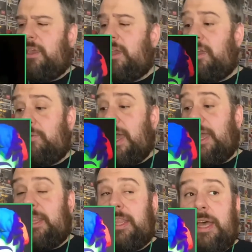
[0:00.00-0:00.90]
are you
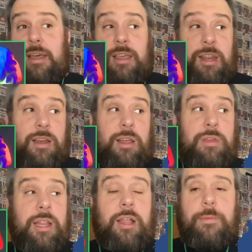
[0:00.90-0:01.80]
getting that? You know, I know
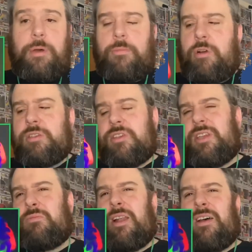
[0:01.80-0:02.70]
you like the Pop Rocks. I
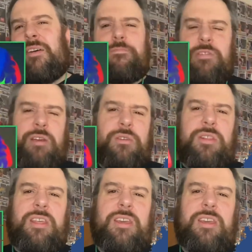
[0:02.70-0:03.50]
said, well, I've pre-ordered the